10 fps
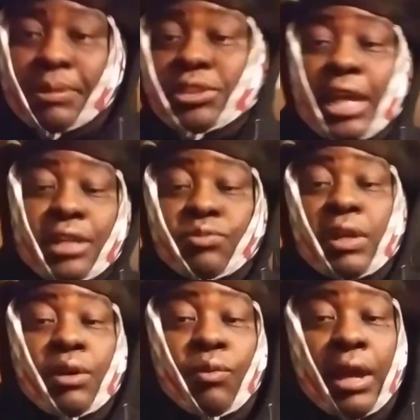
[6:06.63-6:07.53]
projects
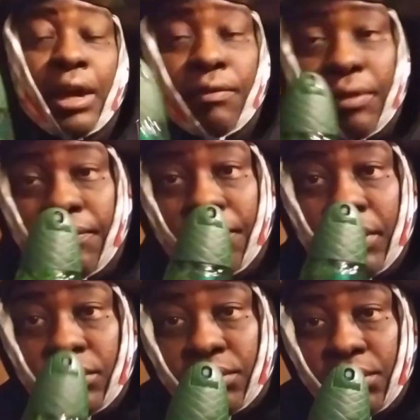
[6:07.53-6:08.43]
really well for the
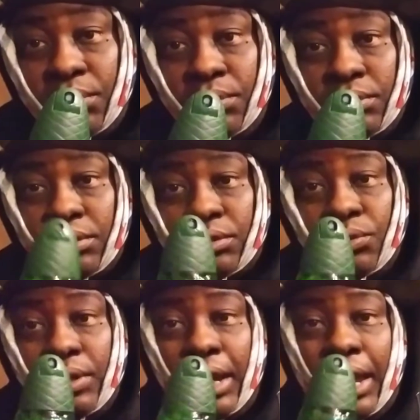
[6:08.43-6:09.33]
first two to
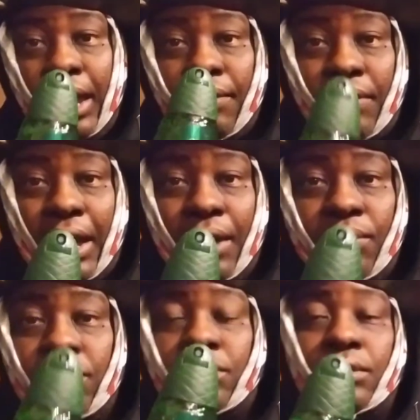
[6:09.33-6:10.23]
two and a half
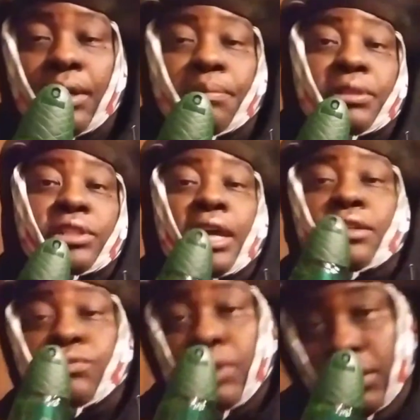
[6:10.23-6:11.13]
hours. It
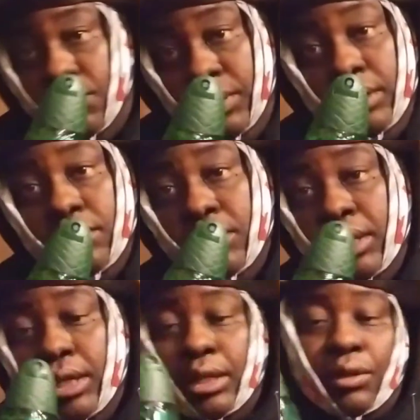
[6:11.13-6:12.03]
projects really well.
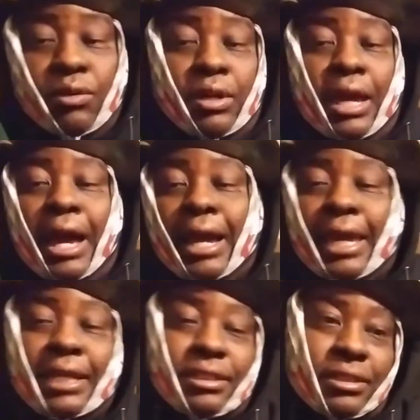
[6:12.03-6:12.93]
I
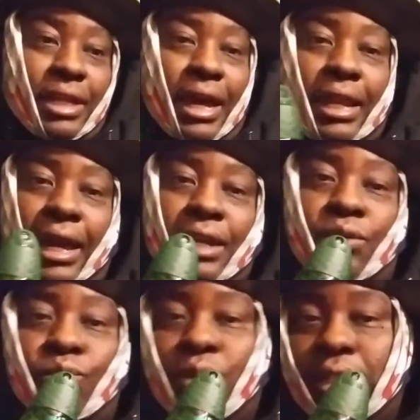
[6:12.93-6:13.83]
guess it's kind of like the
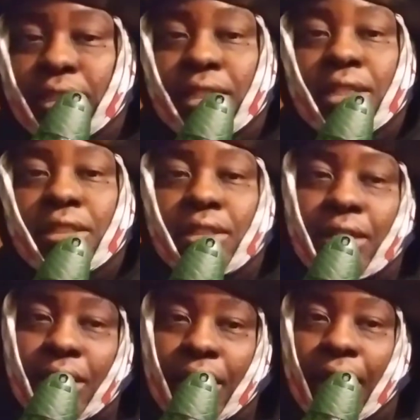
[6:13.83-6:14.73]
wooziness,
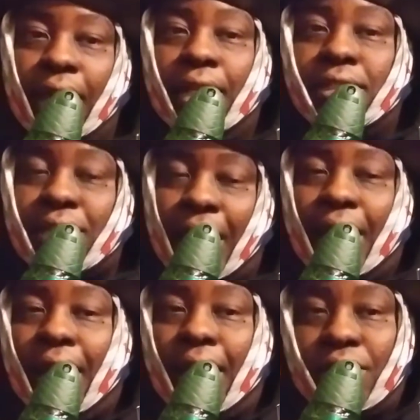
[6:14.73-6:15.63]
and it's kind
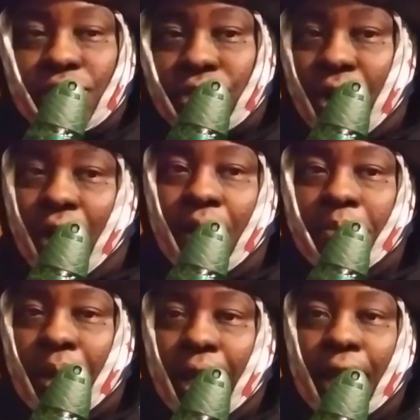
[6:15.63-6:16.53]
of like a sharp
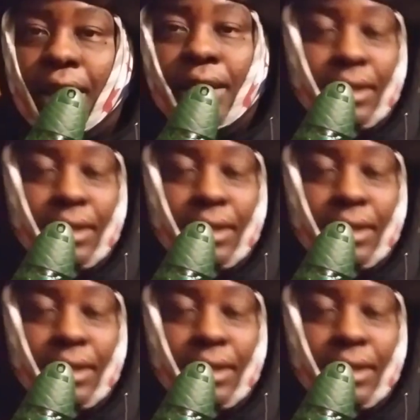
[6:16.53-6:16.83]
pain.